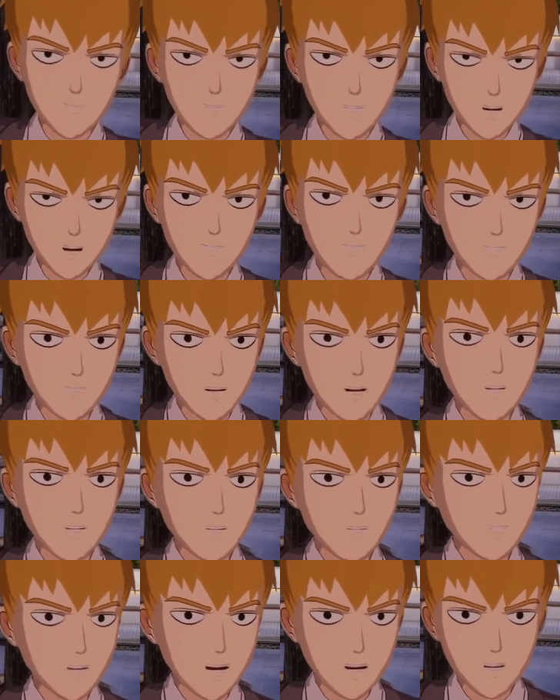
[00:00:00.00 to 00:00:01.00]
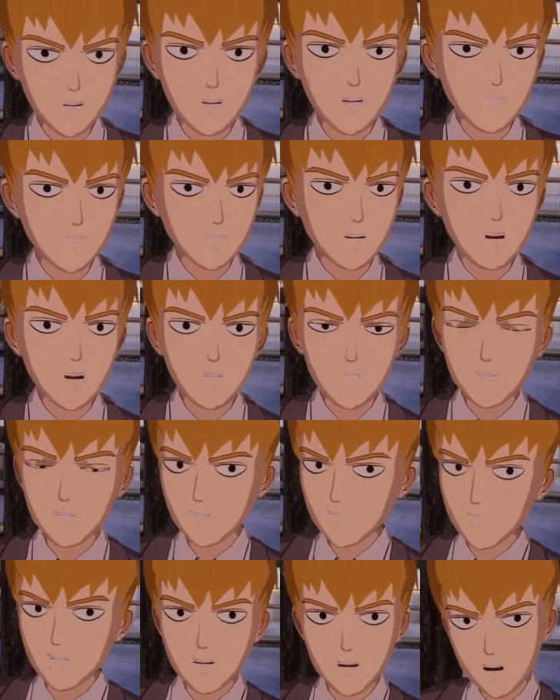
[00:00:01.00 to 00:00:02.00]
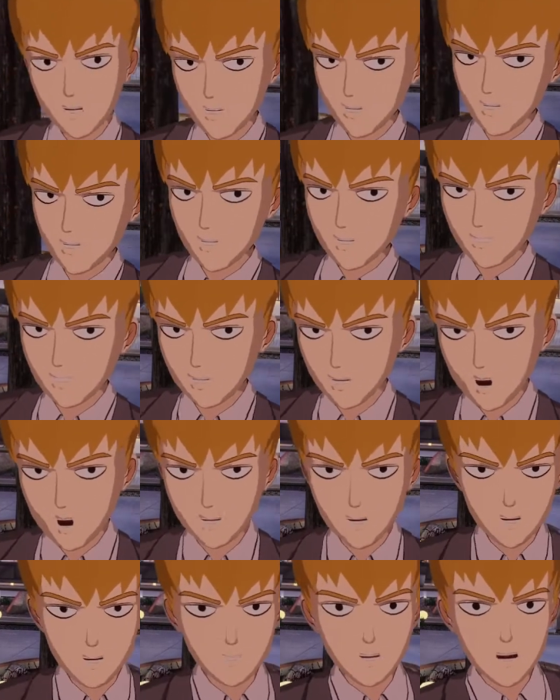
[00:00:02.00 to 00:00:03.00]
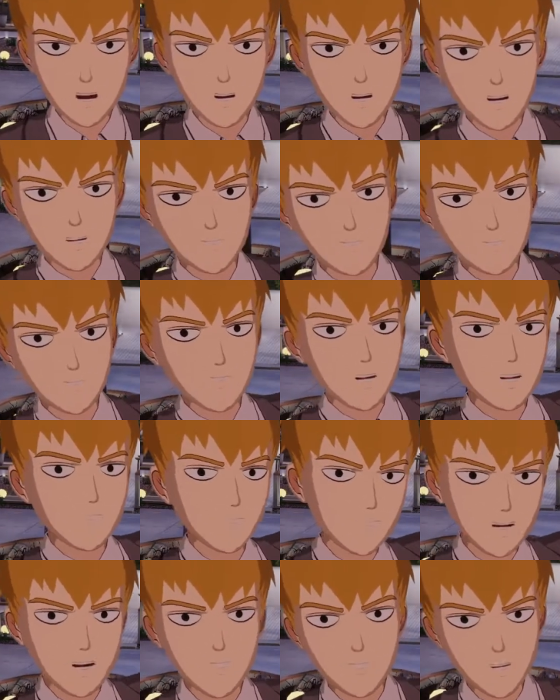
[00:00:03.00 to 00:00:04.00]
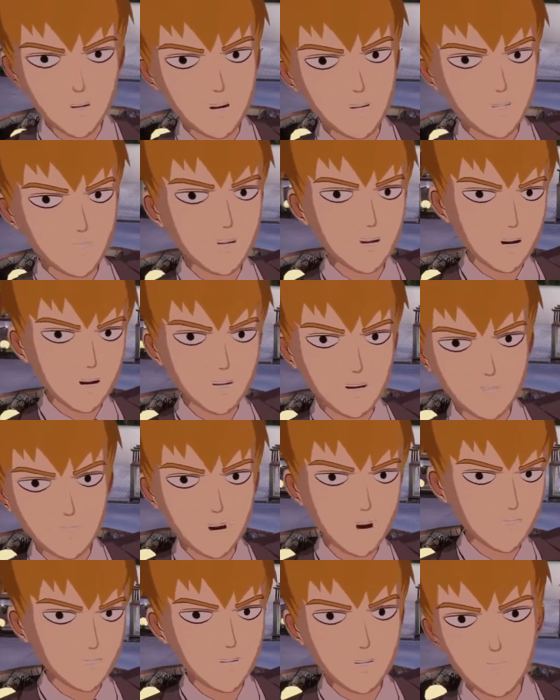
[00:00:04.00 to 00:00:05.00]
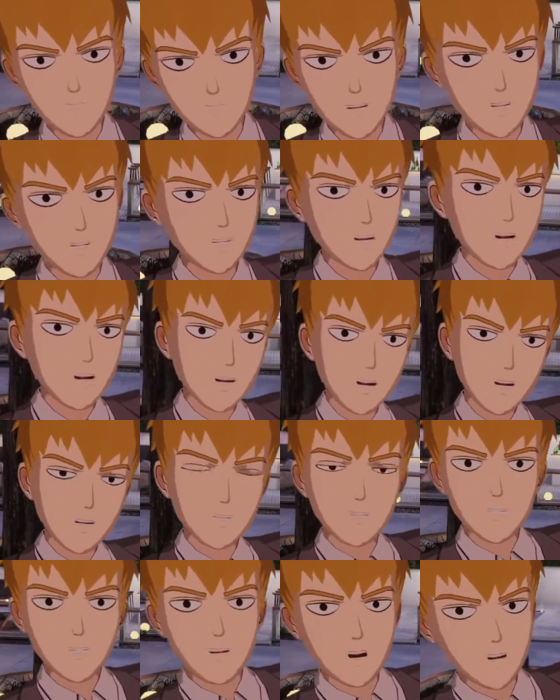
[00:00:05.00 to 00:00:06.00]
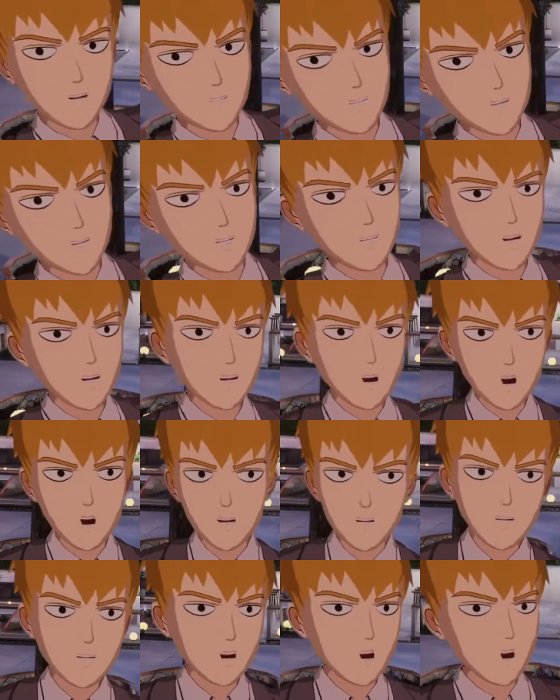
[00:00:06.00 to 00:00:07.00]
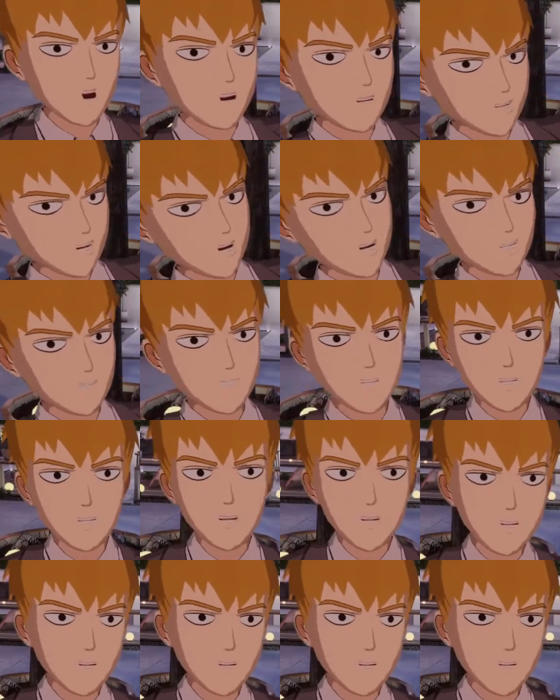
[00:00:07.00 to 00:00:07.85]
Beginners that are jumping in on this like, oh, let me do this. Oh, look at my man making so much money. Oh, he showed his trading 212, or he showed his free trade.